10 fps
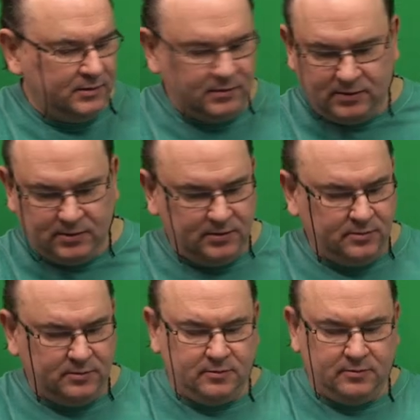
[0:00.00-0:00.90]
So,
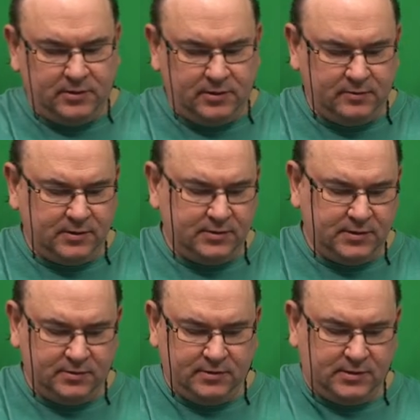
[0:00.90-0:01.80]
anyways,
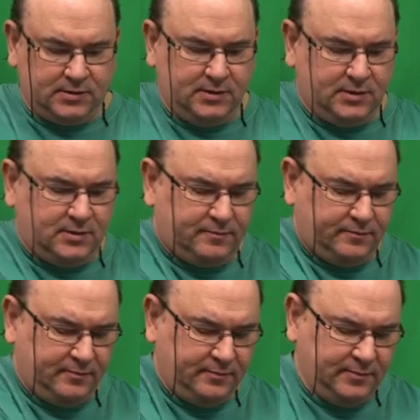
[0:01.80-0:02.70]
that's that. And
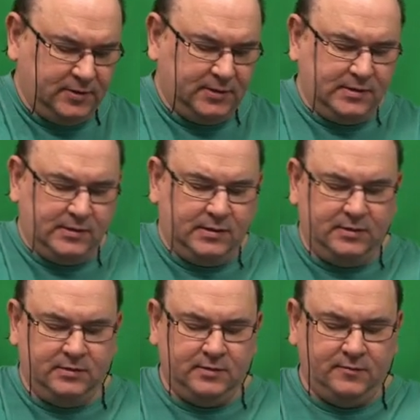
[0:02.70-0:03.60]
as I
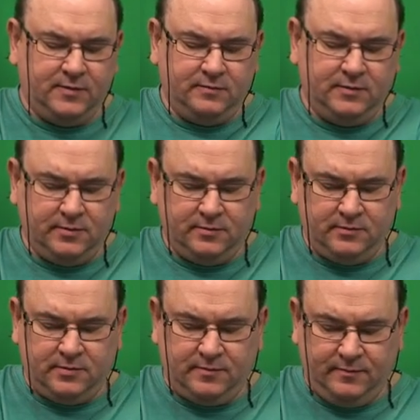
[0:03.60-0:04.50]
said, there's five of
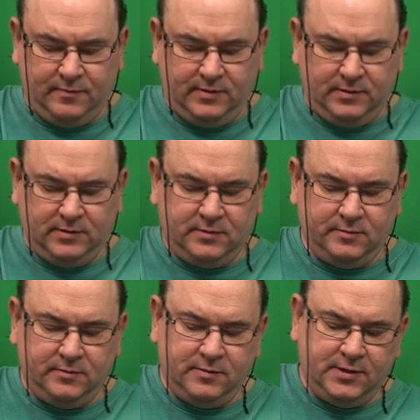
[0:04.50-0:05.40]
those I
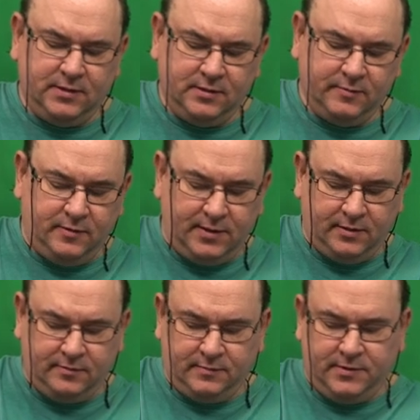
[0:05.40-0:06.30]
won't take them all
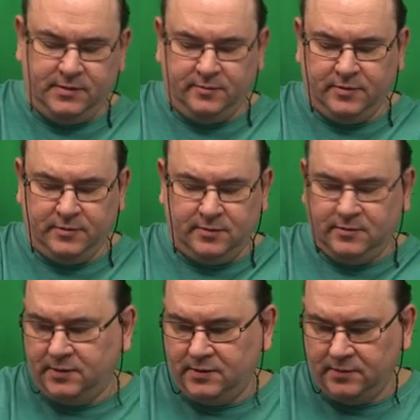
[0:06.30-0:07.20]
out at
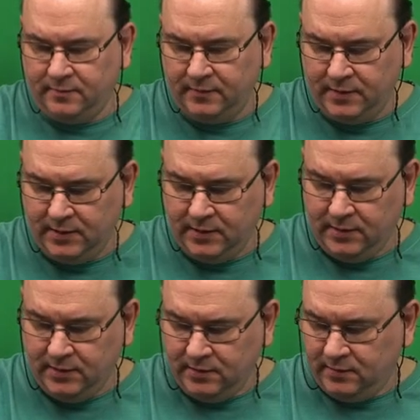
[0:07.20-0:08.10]
point.
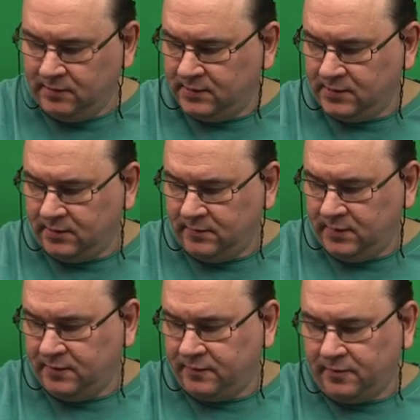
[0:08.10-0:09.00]
Same
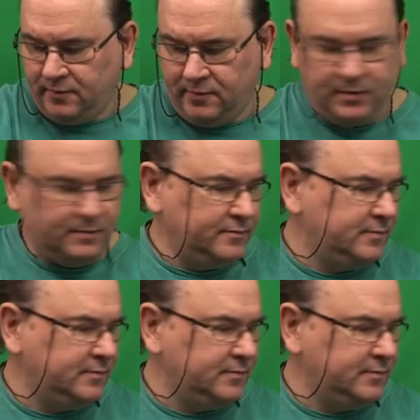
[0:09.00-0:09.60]
deal for all of them.